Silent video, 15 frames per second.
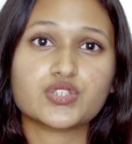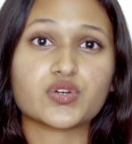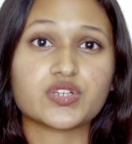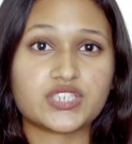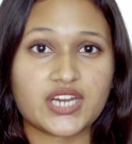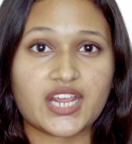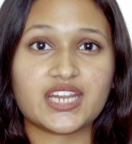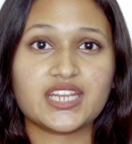
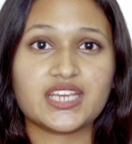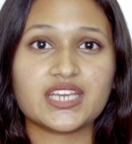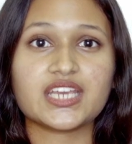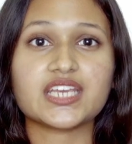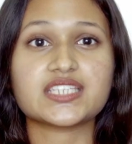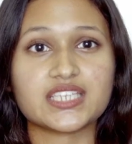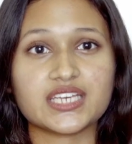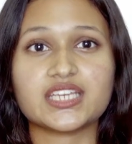So
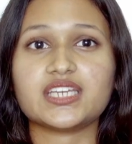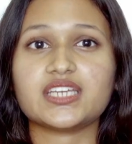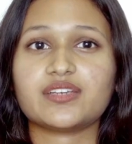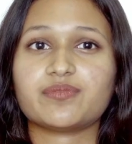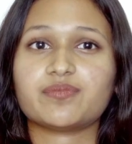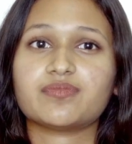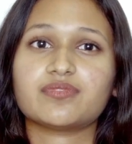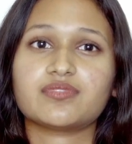training is a key.
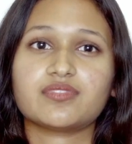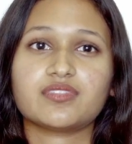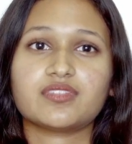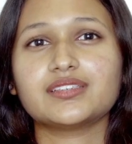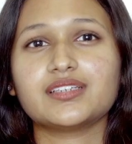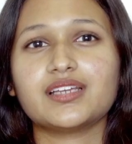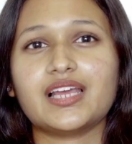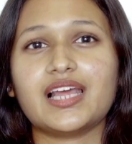
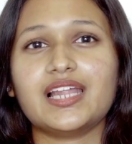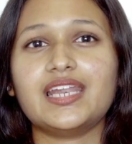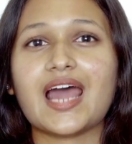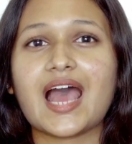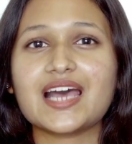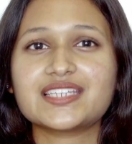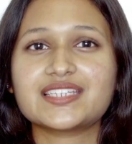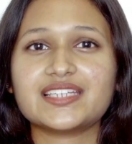
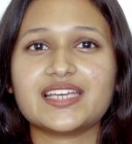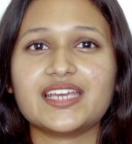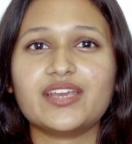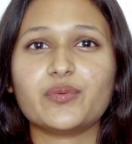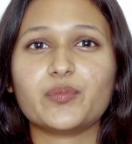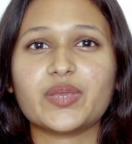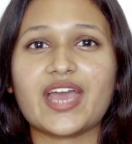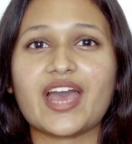
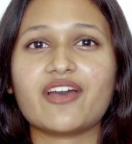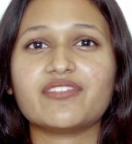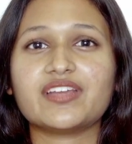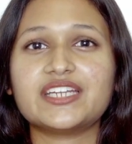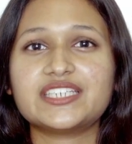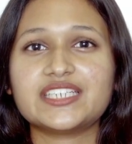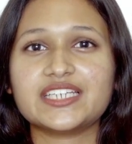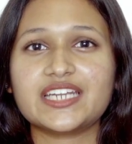Lastly, we have
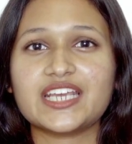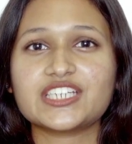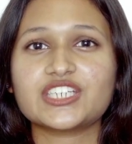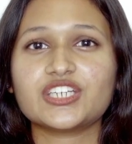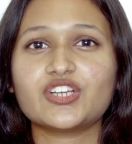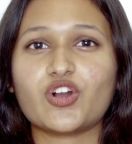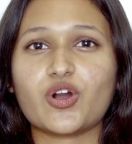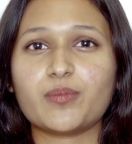
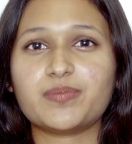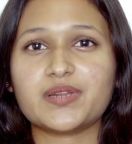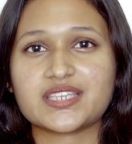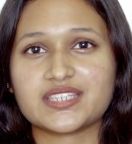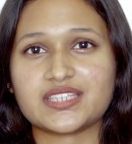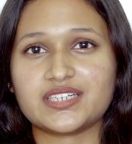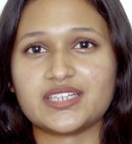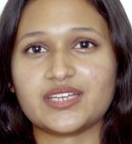integration
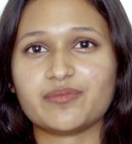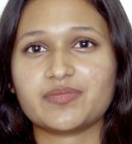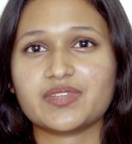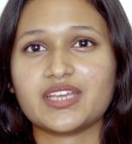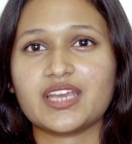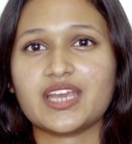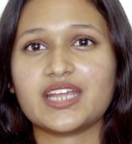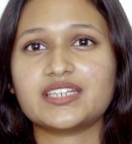complexity.
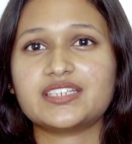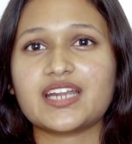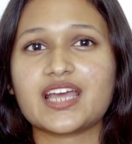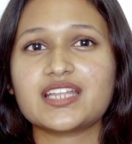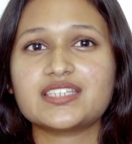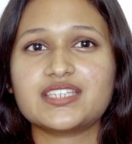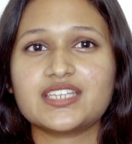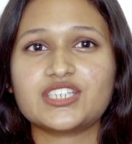
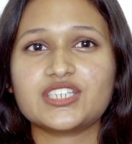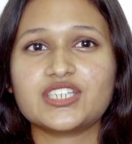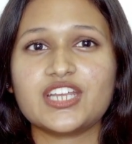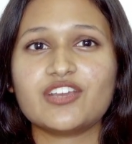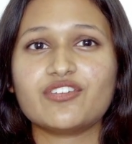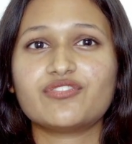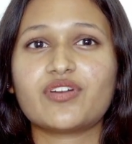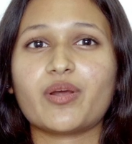
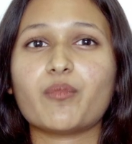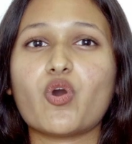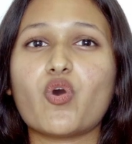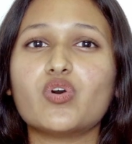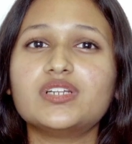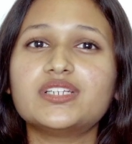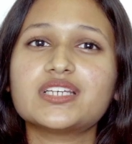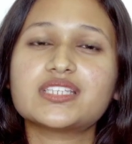Transitioning from
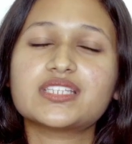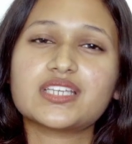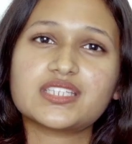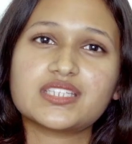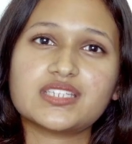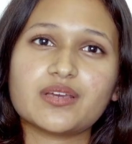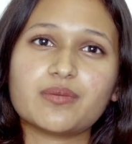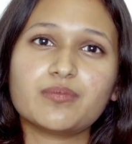older
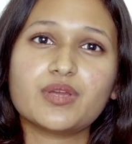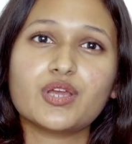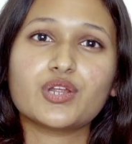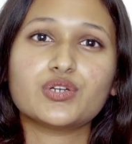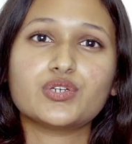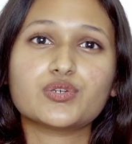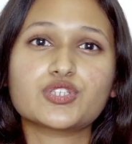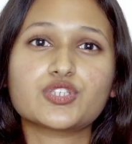system
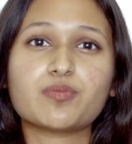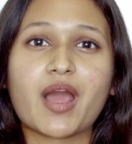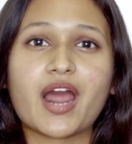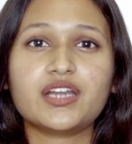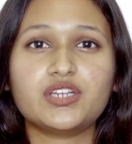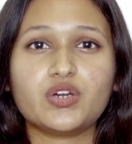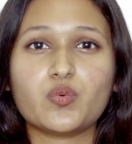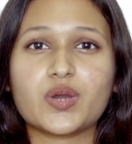to
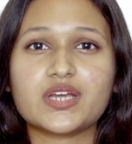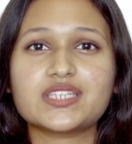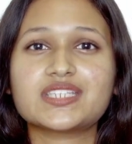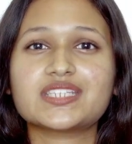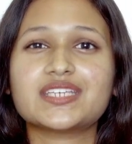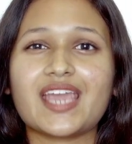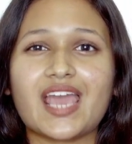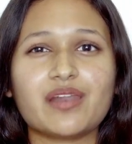smarter ones
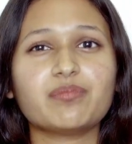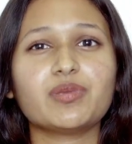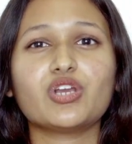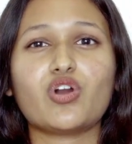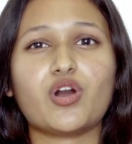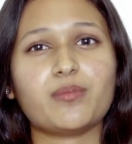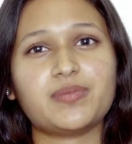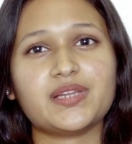can be
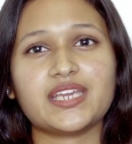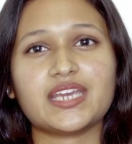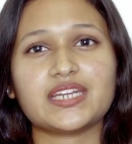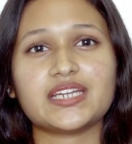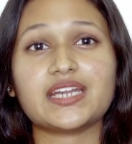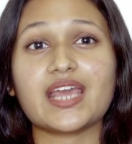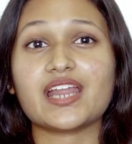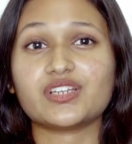
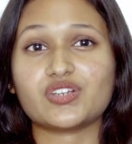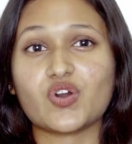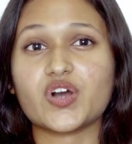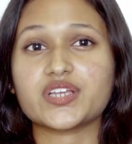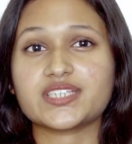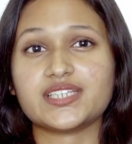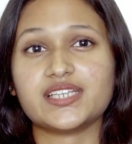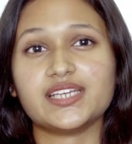complicated and
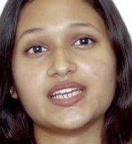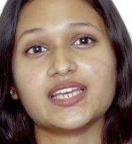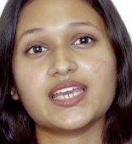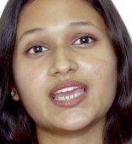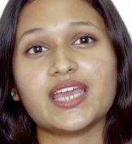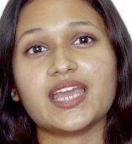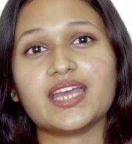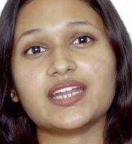
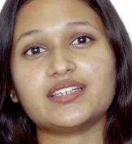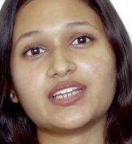costly.